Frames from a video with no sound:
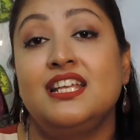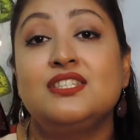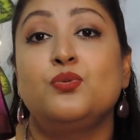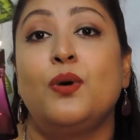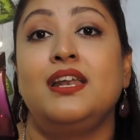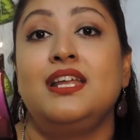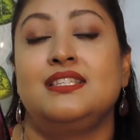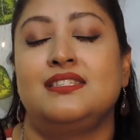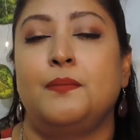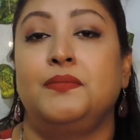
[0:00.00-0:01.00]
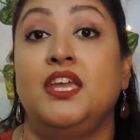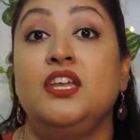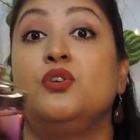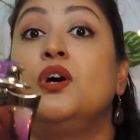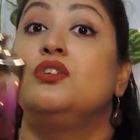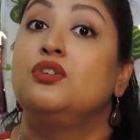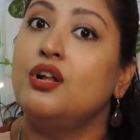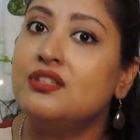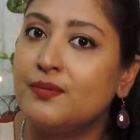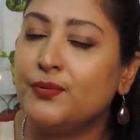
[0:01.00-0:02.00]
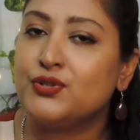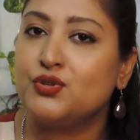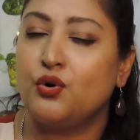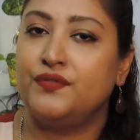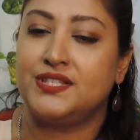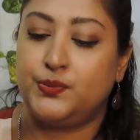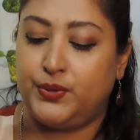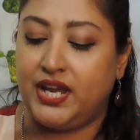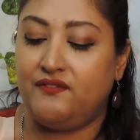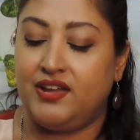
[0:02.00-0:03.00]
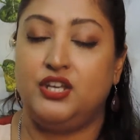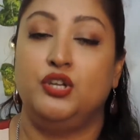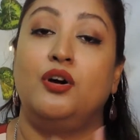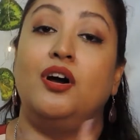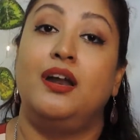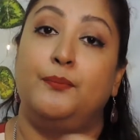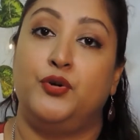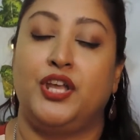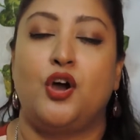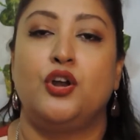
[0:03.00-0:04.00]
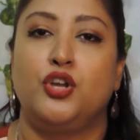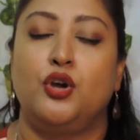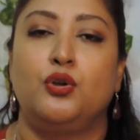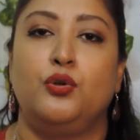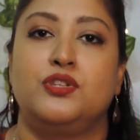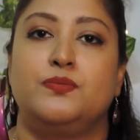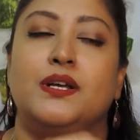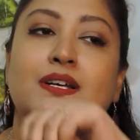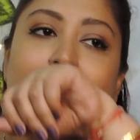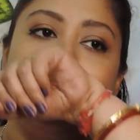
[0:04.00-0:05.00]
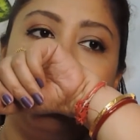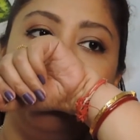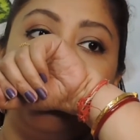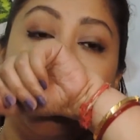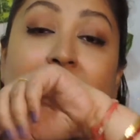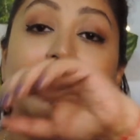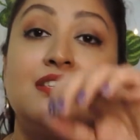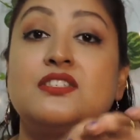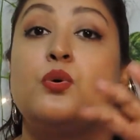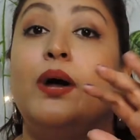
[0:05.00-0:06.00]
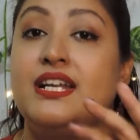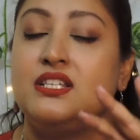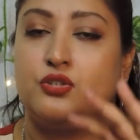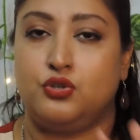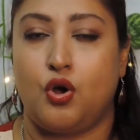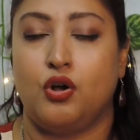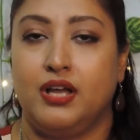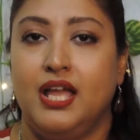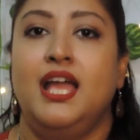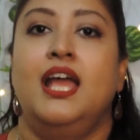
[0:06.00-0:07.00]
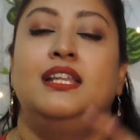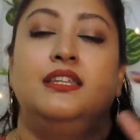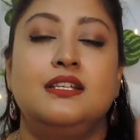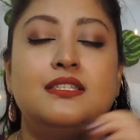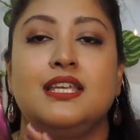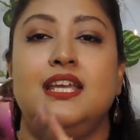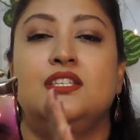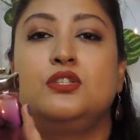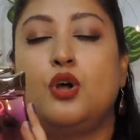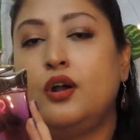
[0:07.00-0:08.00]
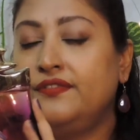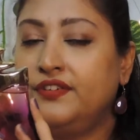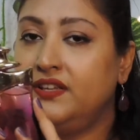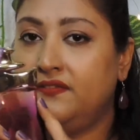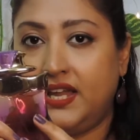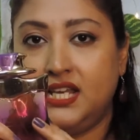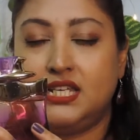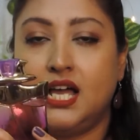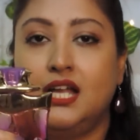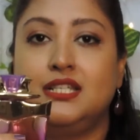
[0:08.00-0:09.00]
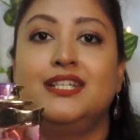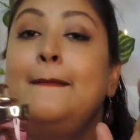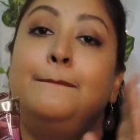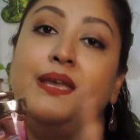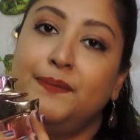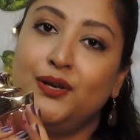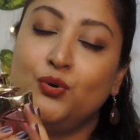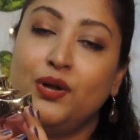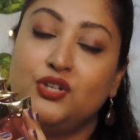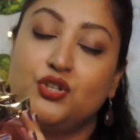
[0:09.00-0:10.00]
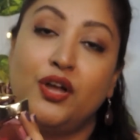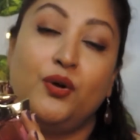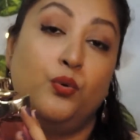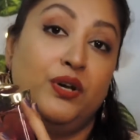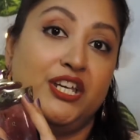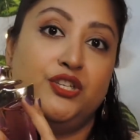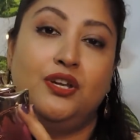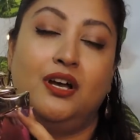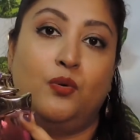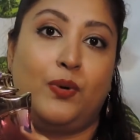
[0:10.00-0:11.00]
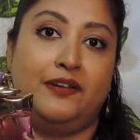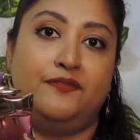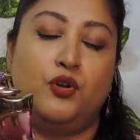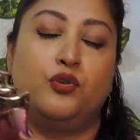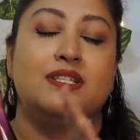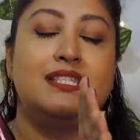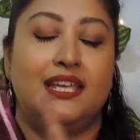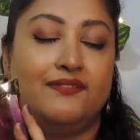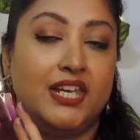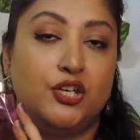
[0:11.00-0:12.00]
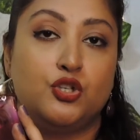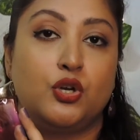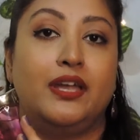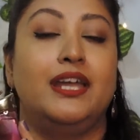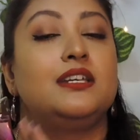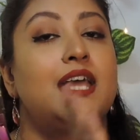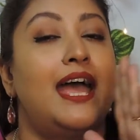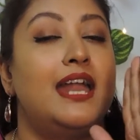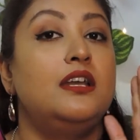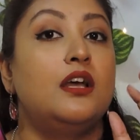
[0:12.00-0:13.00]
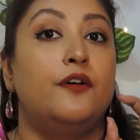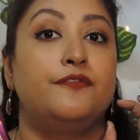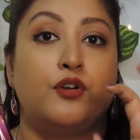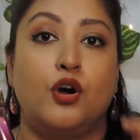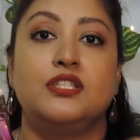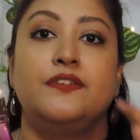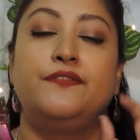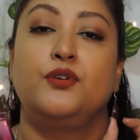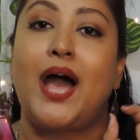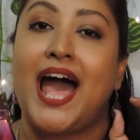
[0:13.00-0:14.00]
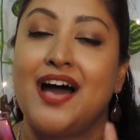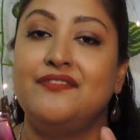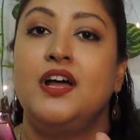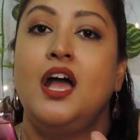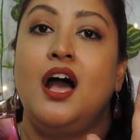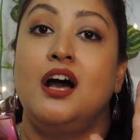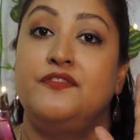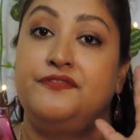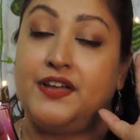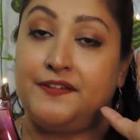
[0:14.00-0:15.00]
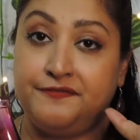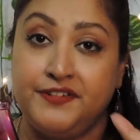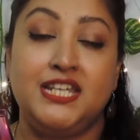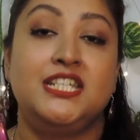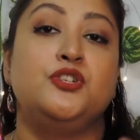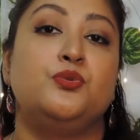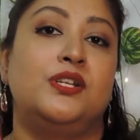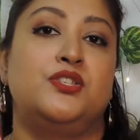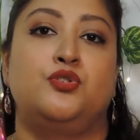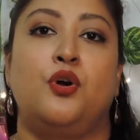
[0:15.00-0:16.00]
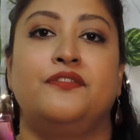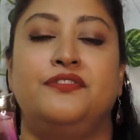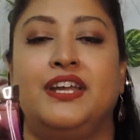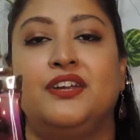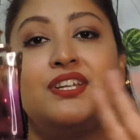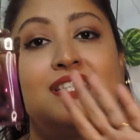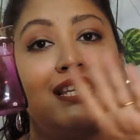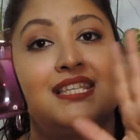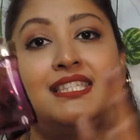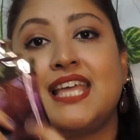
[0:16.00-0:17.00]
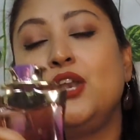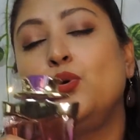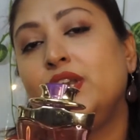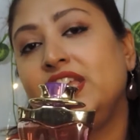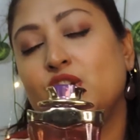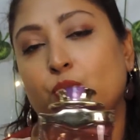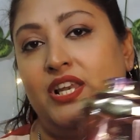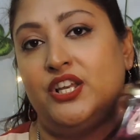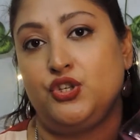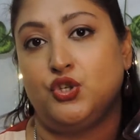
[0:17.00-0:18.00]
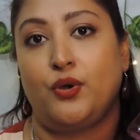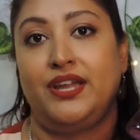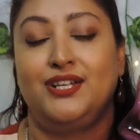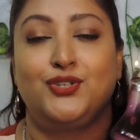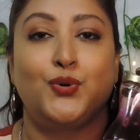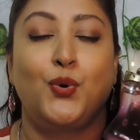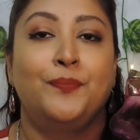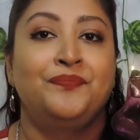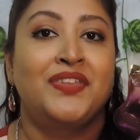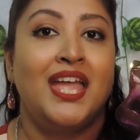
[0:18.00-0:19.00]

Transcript: this one is something you are not supposed to overspray when you are putting on your clothes, because this is quite strong. This is not for the faint heart. People who enjoy only white florals, they will enjoy it. And of course, if you have an affinity towards strong fragrances, then only you will enjoy it. So